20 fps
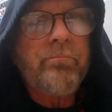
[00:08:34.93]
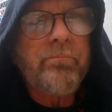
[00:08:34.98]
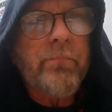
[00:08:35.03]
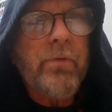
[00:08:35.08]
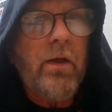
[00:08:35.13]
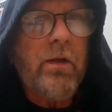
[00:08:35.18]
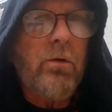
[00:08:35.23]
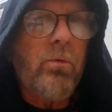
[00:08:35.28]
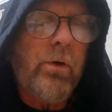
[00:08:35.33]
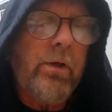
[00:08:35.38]

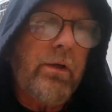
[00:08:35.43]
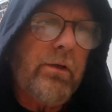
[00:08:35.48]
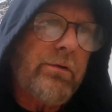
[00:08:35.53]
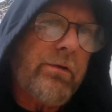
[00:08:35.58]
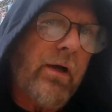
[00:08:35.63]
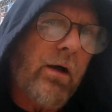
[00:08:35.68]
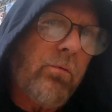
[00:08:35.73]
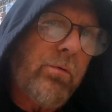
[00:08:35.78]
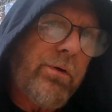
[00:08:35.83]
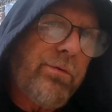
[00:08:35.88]
Anyways,
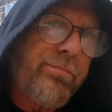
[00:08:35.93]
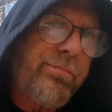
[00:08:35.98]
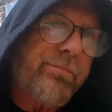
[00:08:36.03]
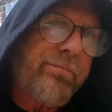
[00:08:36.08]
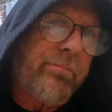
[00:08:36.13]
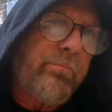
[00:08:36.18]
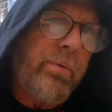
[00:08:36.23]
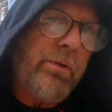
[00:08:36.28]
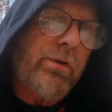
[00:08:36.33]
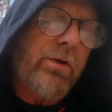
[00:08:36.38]
I would have
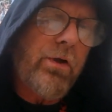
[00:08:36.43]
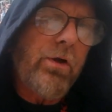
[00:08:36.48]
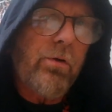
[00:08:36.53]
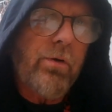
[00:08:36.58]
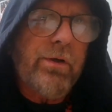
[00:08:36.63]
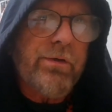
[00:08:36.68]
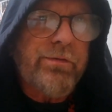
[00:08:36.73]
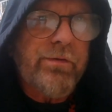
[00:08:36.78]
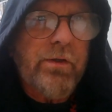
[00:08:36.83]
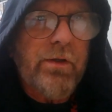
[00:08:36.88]
been
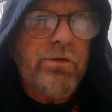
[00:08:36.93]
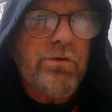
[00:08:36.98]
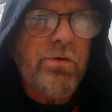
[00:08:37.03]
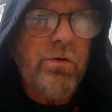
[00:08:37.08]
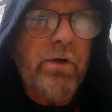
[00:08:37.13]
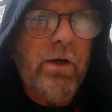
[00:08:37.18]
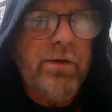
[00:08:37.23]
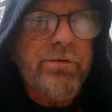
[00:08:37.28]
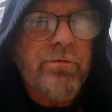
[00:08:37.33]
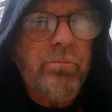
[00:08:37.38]
curious to get you
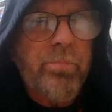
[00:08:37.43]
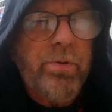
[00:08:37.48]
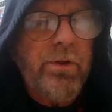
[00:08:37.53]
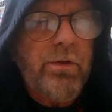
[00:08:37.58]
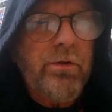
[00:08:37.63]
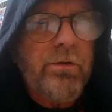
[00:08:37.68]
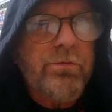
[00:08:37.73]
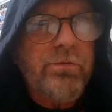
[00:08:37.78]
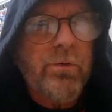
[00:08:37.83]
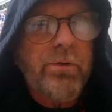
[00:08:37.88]
guys'
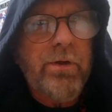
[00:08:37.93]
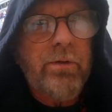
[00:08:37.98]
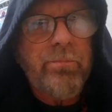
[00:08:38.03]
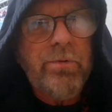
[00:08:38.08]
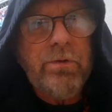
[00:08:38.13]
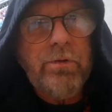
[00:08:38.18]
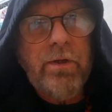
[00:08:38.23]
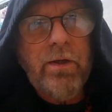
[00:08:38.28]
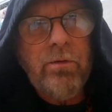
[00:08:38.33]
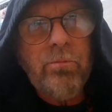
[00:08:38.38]
opinions on
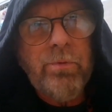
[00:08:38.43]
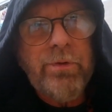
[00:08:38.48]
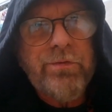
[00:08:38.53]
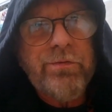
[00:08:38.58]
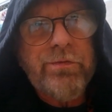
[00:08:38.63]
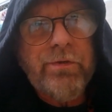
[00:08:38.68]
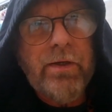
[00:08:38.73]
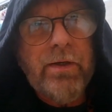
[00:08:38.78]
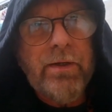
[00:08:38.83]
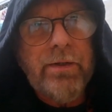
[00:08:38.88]
everything we
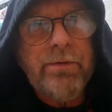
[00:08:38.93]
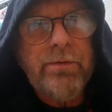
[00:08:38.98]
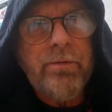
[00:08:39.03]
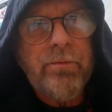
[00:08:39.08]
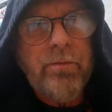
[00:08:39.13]
said.